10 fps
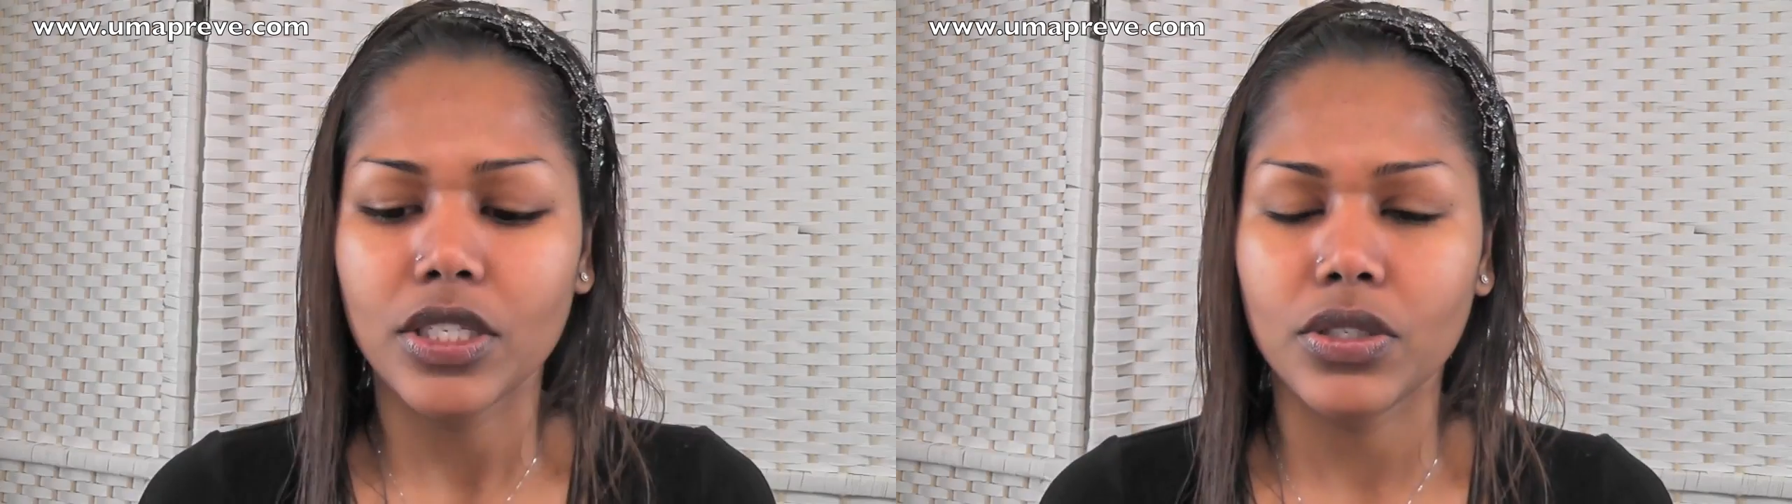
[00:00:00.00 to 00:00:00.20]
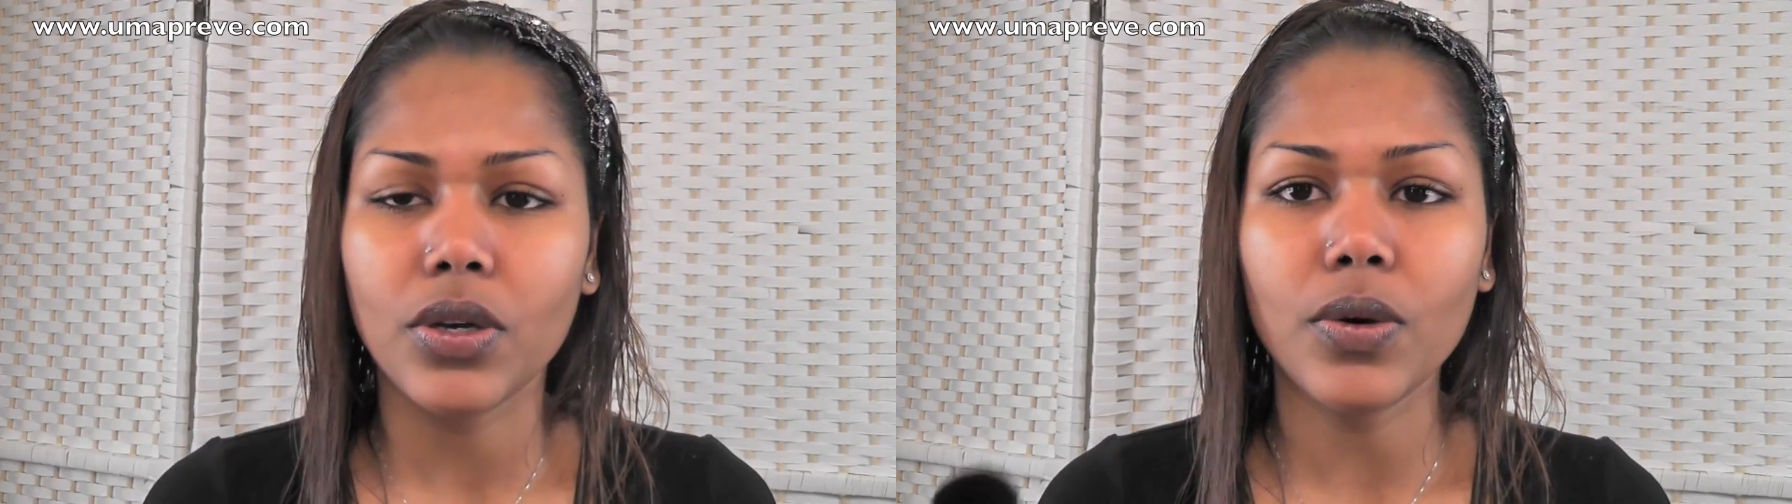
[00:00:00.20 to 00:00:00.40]

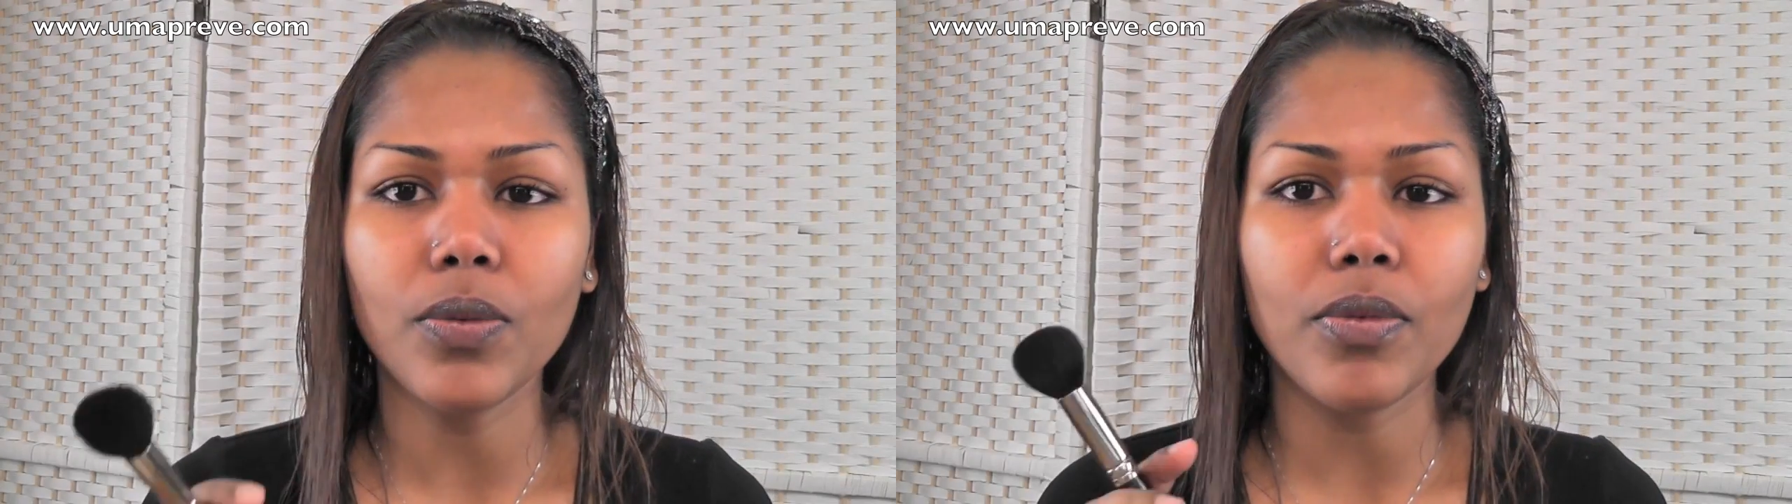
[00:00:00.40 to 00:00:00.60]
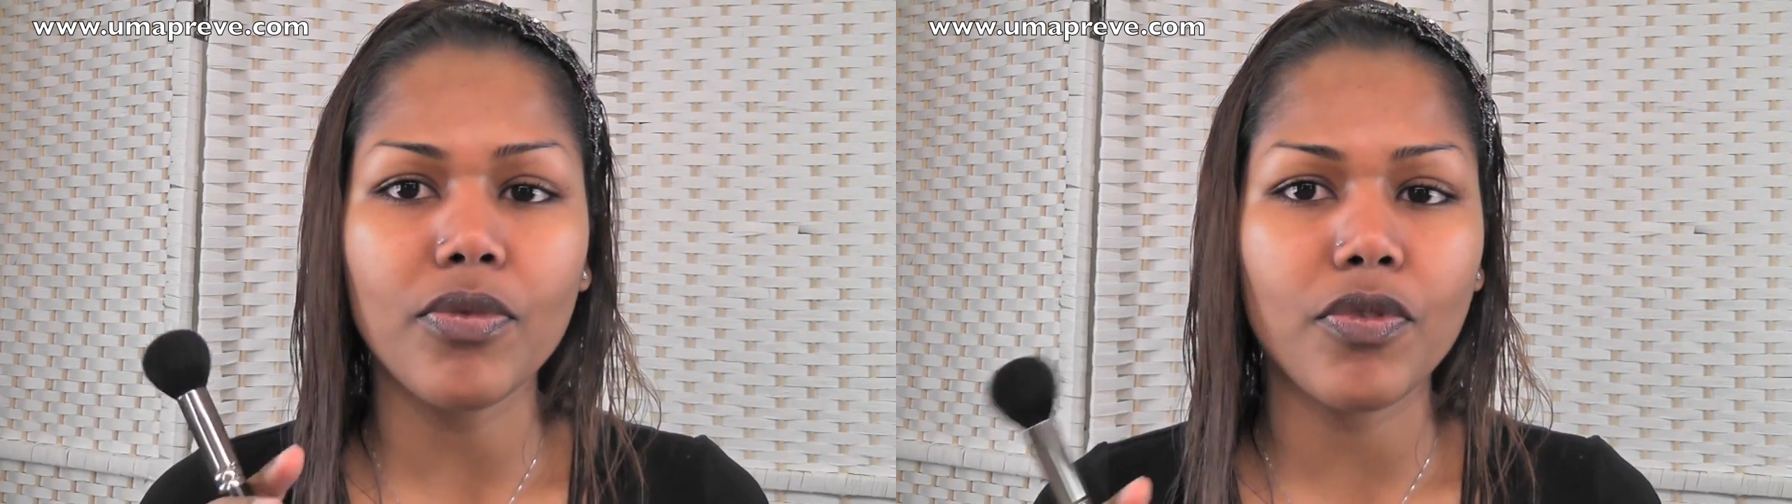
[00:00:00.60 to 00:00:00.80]

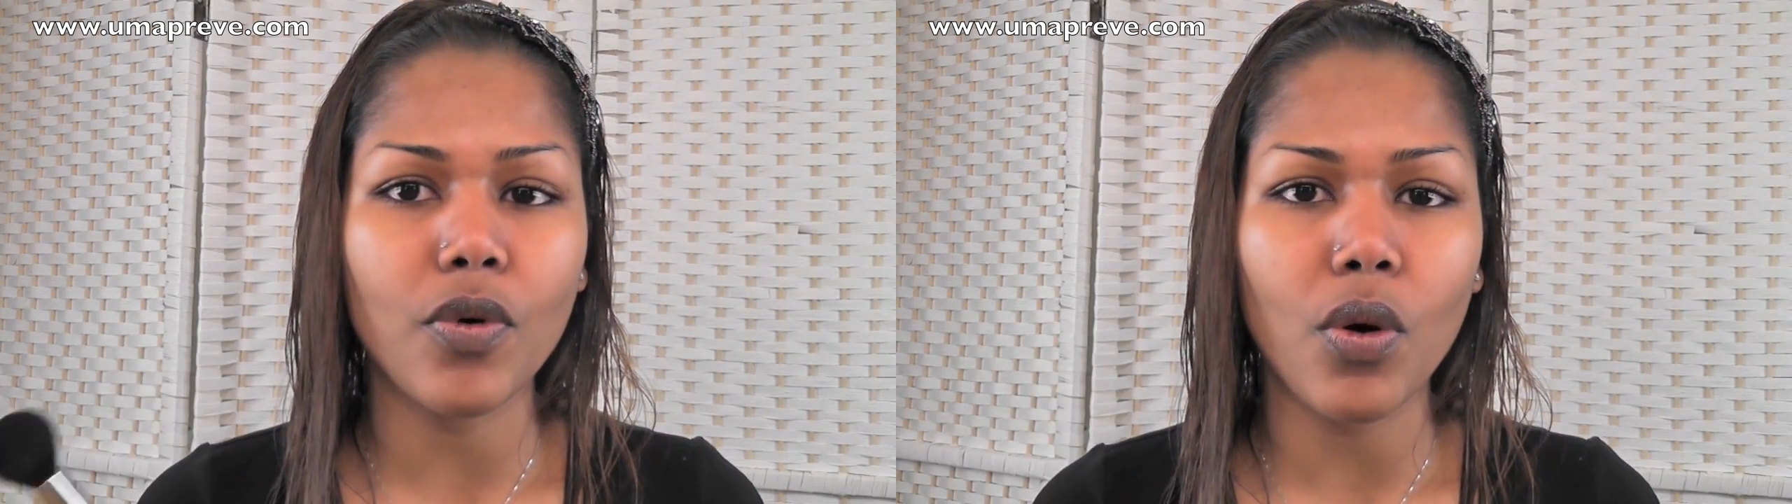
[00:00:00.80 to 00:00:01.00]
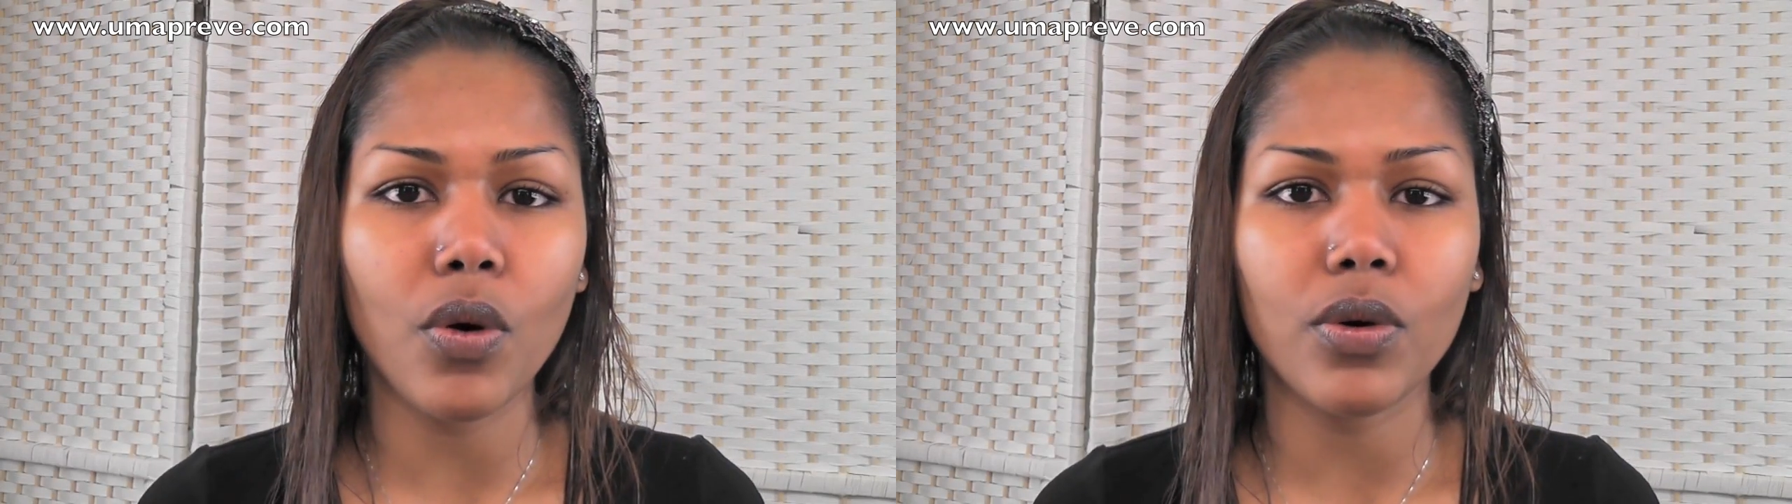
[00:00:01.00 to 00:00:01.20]
So
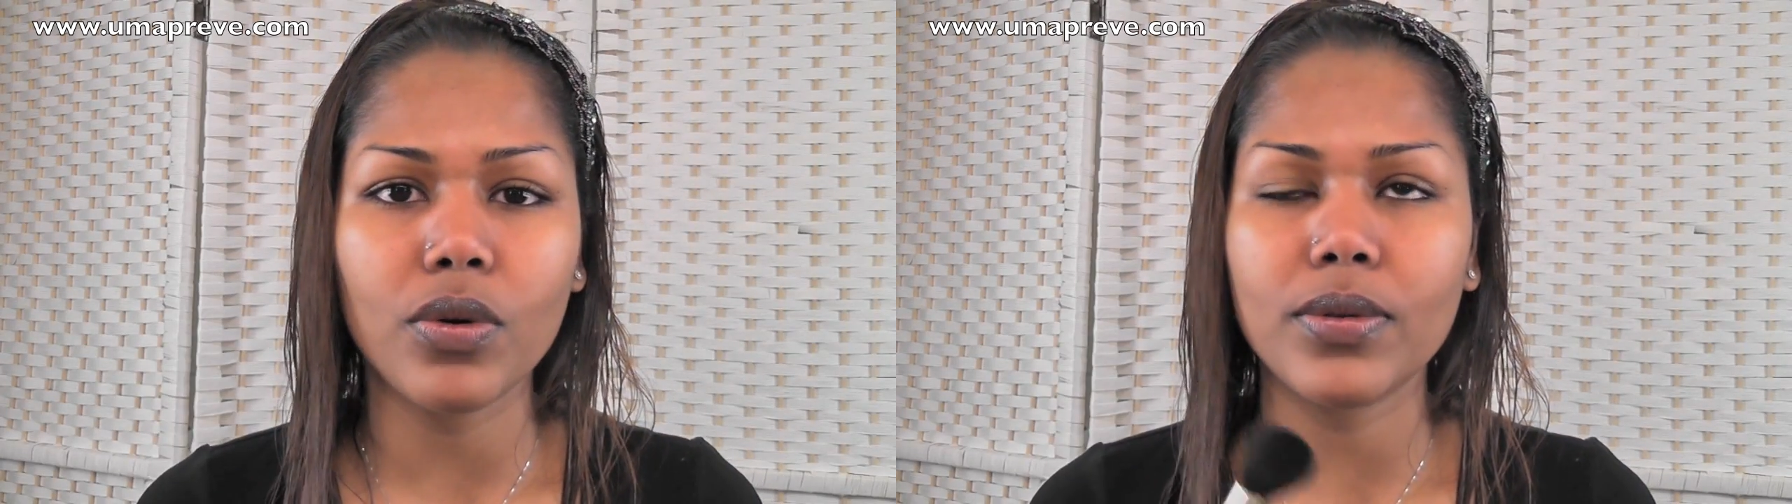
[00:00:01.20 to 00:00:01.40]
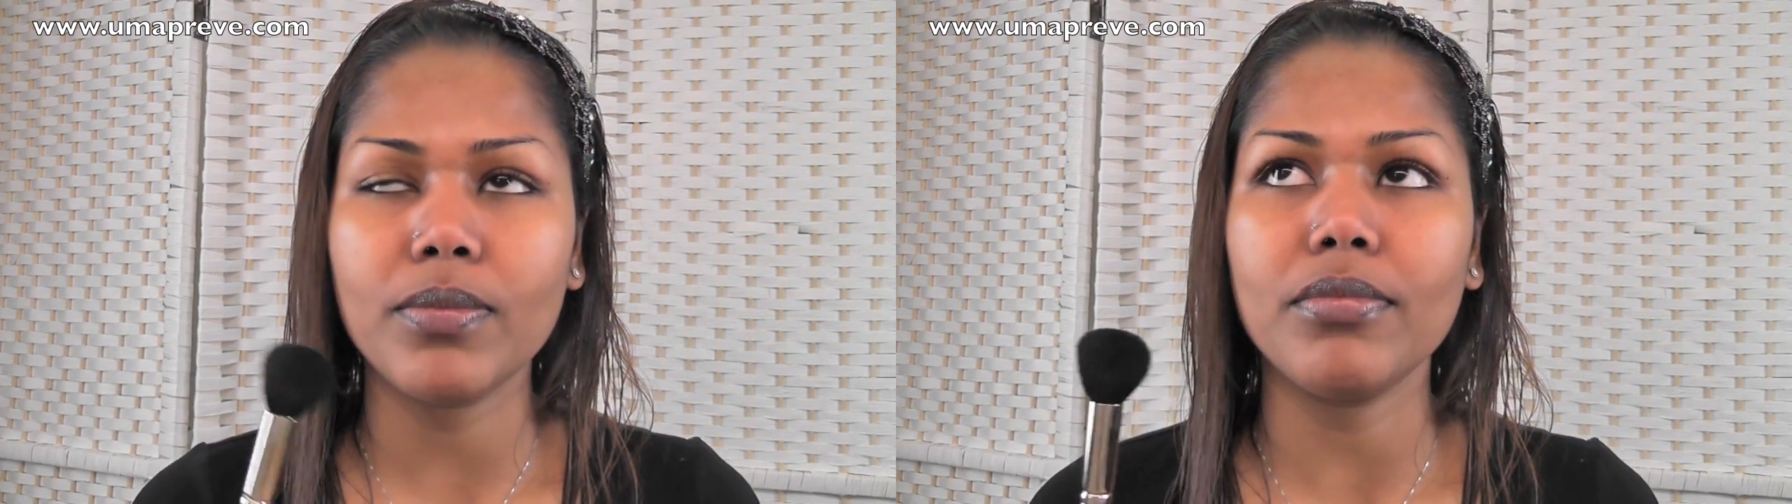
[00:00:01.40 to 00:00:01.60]

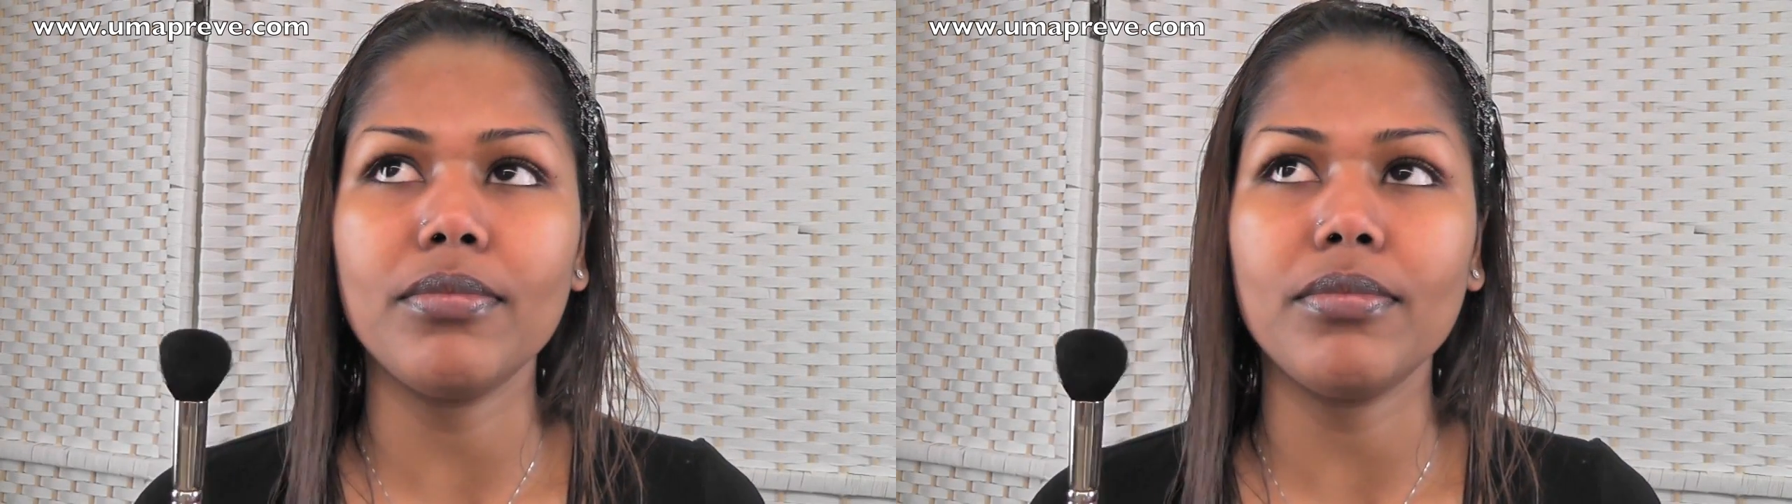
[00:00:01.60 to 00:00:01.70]
for